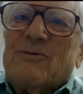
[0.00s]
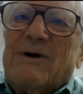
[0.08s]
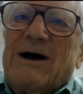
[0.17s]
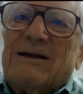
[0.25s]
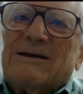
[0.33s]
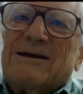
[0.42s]

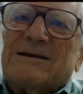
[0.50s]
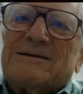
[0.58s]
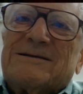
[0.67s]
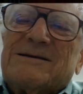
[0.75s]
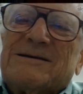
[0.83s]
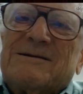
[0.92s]
Well,
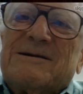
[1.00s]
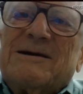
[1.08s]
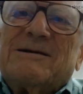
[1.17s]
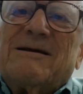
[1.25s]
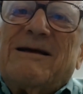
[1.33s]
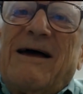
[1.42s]

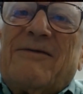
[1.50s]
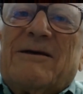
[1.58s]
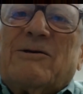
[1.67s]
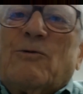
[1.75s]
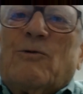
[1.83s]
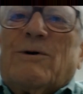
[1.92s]
I
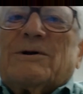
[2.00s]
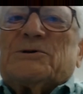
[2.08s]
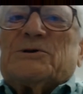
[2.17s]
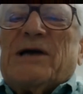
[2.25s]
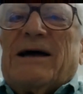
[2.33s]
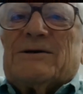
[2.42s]
think the word is
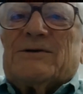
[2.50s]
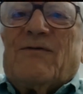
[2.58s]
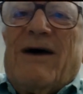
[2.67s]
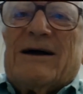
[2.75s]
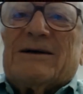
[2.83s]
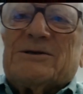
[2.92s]

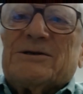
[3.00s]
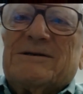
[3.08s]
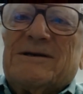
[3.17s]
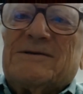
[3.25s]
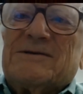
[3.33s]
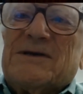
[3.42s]
satisfaction.
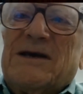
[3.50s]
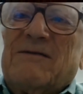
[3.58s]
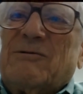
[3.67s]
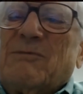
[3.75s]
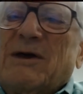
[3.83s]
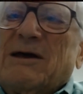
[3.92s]
It's
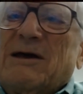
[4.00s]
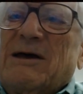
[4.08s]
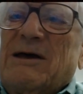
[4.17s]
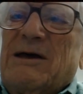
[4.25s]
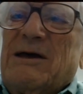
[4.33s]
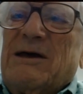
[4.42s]
given me an
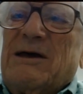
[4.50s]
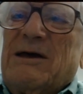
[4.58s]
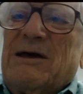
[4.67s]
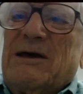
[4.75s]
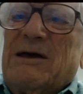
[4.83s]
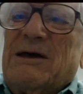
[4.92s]
awful lot
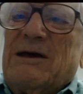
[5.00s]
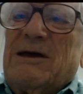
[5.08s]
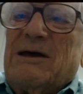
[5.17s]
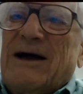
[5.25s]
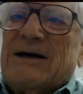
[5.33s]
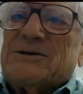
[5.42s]
of
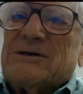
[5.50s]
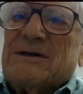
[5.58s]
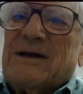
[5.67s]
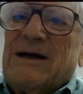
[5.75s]
satisfaction.